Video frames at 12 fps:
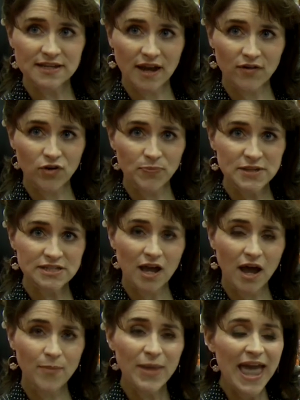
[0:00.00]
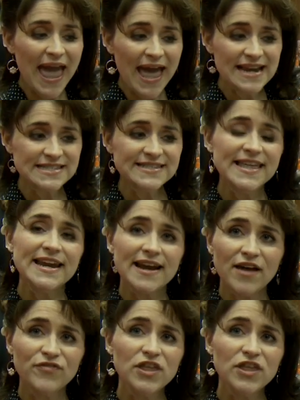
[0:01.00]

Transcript: that cover up the top, and it's thin enough